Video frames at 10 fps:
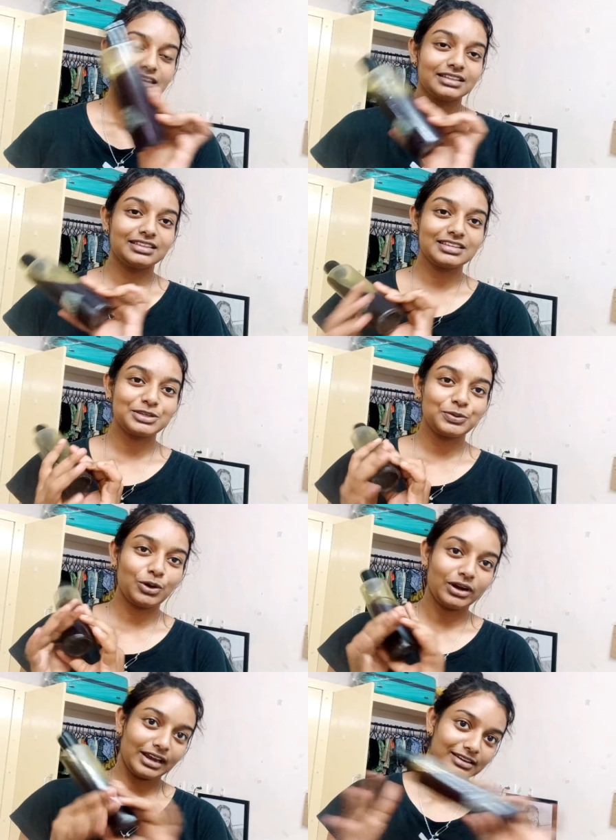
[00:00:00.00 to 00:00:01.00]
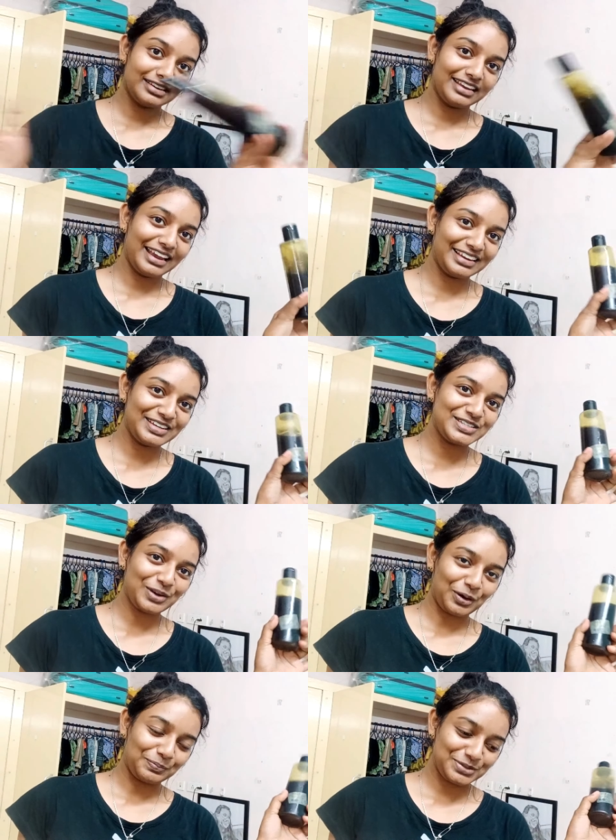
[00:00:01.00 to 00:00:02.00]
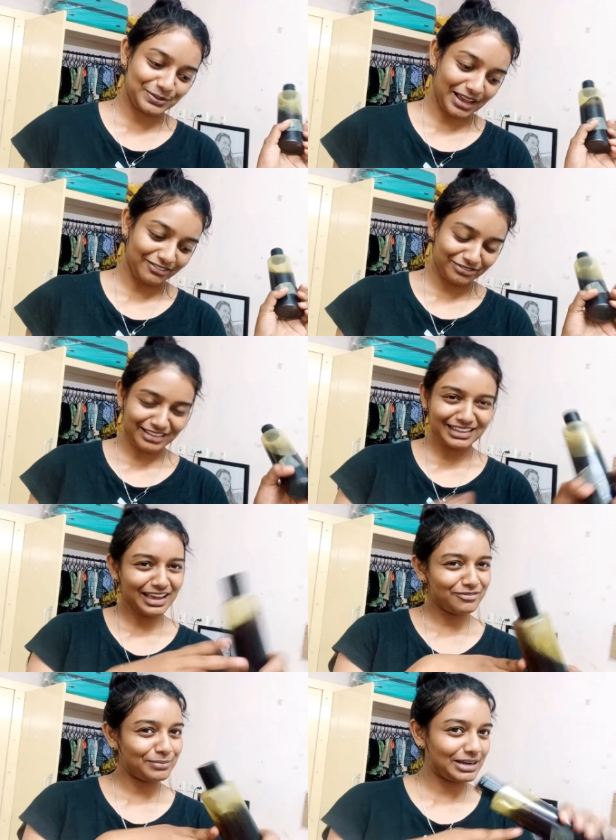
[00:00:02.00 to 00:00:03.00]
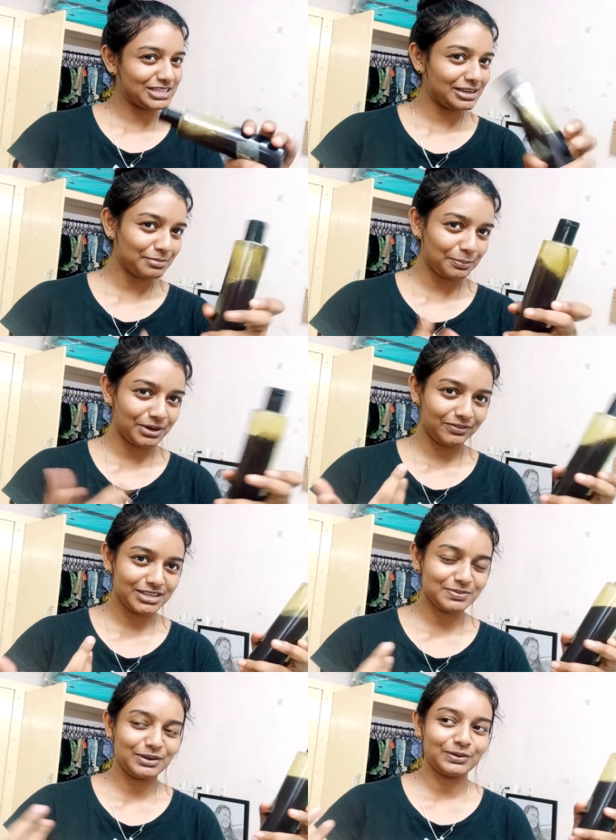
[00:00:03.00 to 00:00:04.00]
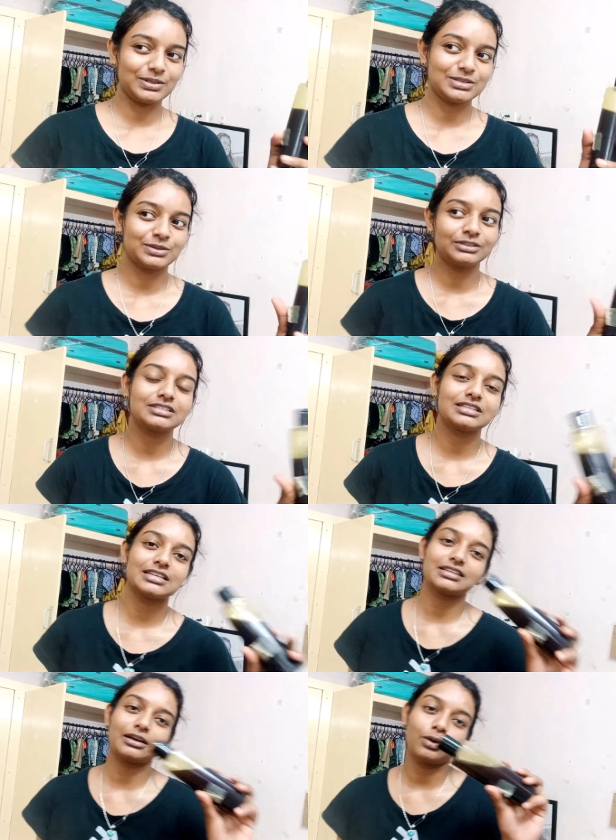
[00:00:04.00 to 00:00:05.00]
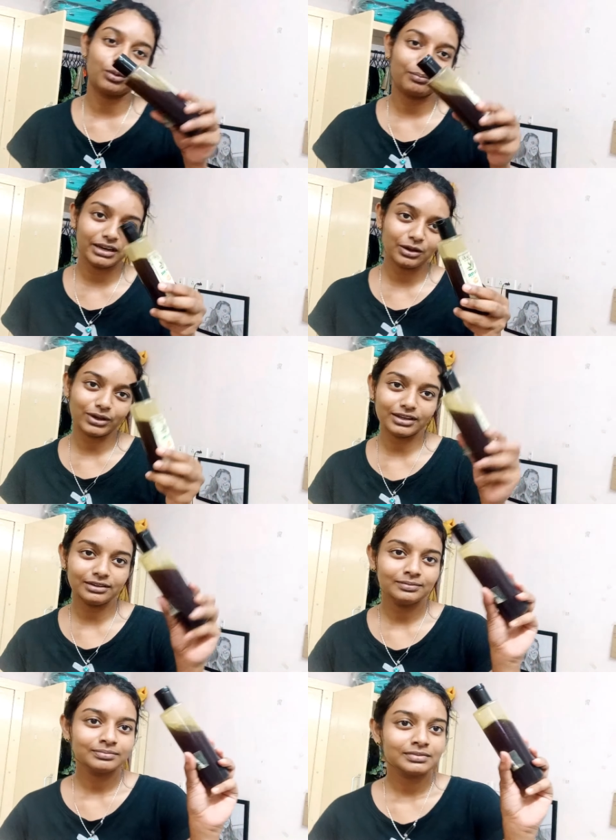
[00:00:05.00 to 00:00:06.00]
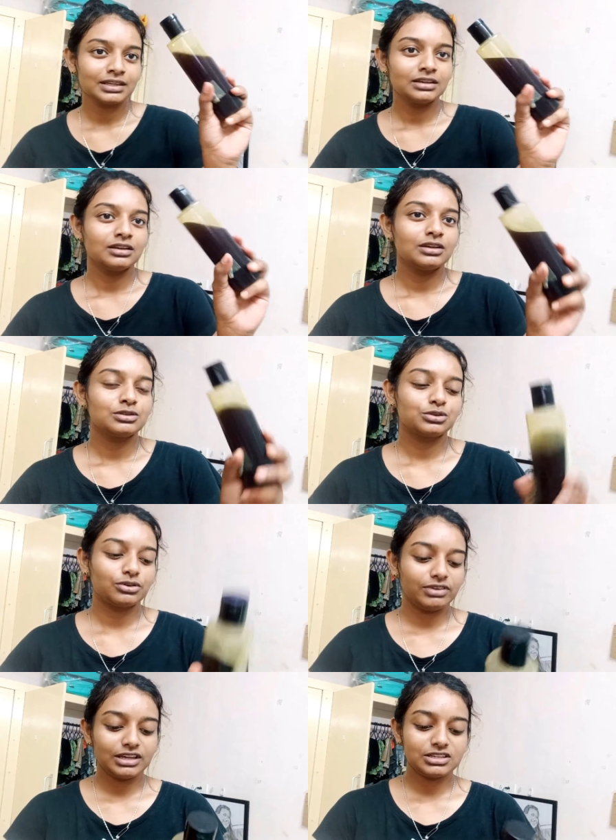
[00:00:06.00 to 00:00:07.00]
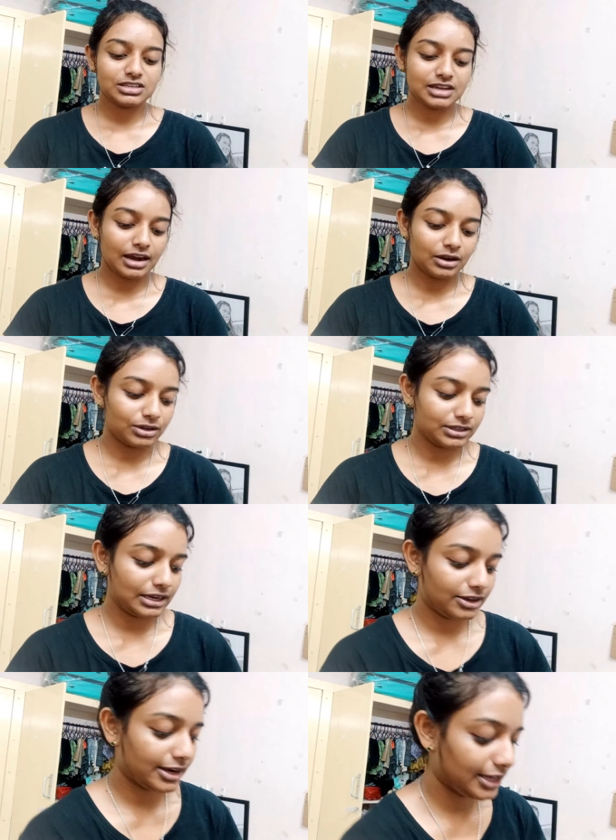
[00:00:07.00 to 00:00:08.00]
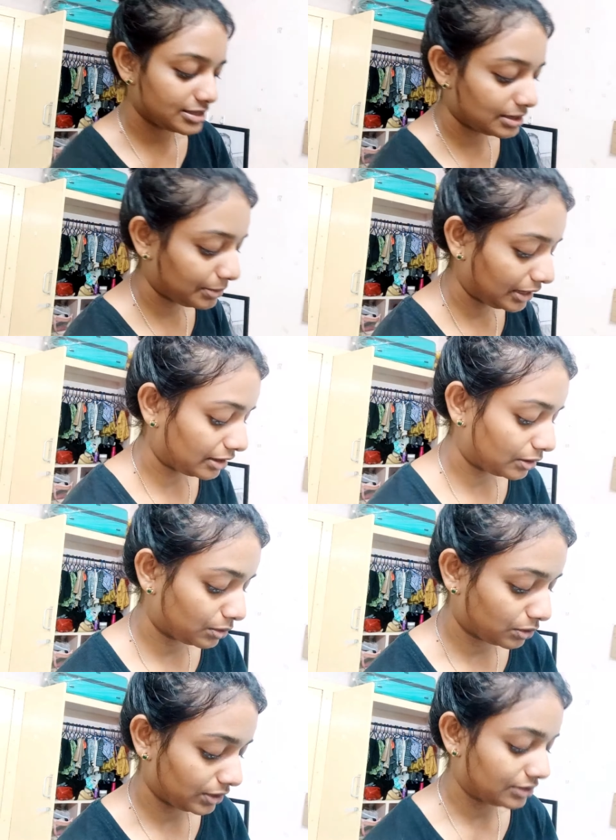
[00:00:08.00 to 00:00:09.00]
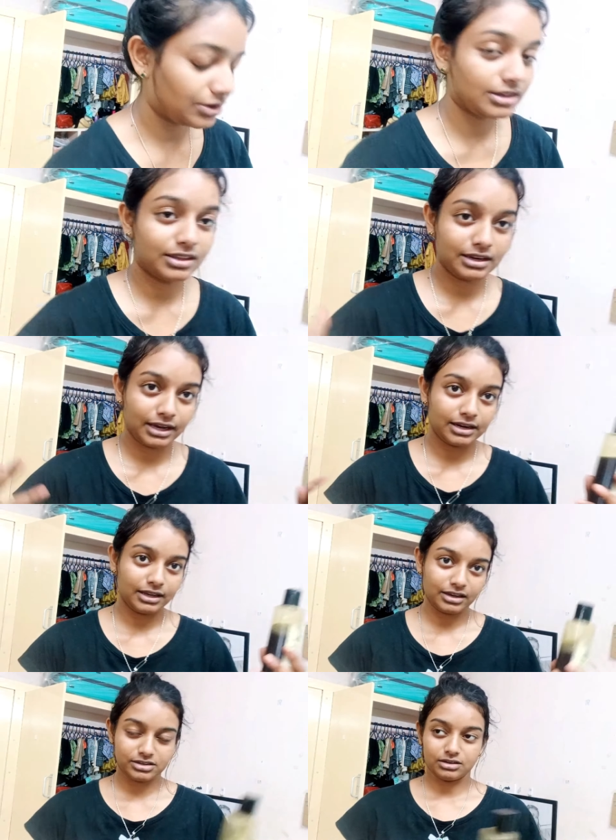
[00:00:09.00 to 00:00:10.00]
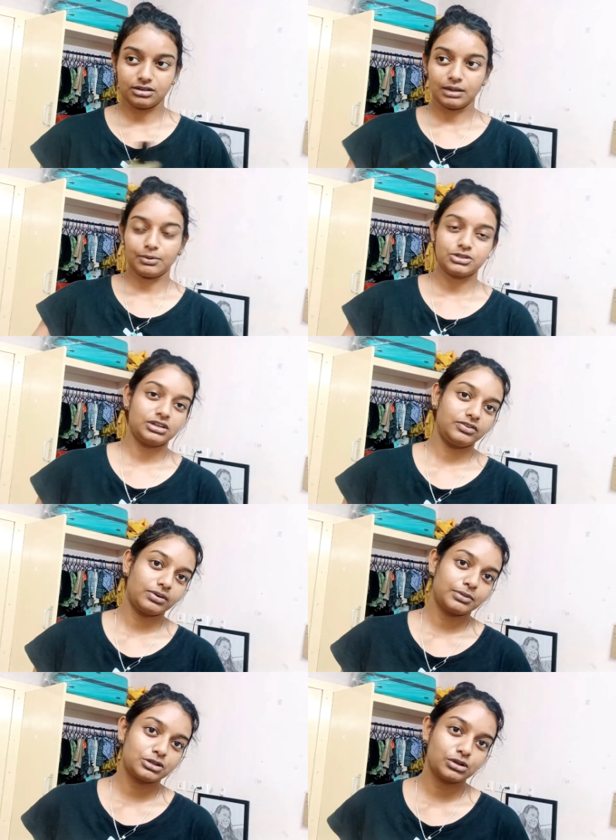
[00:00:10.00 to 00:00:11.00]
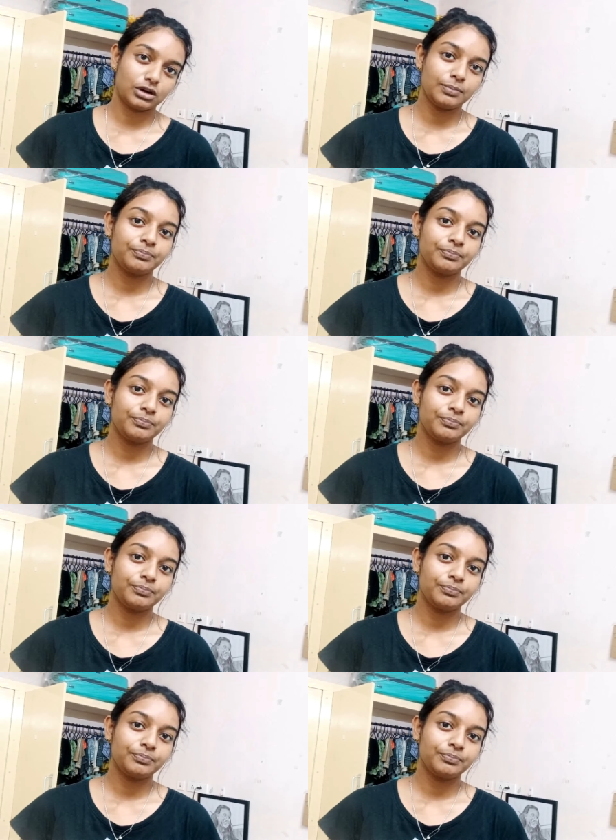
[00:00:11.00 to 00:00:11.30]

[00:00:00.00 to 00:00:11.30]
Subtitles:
This you will not get it in any shop. So I think I've mentioned in my previous video also. This is a homemade oil. So we just add all the ingredients and make our own oil rather than getting it commercially from the shop.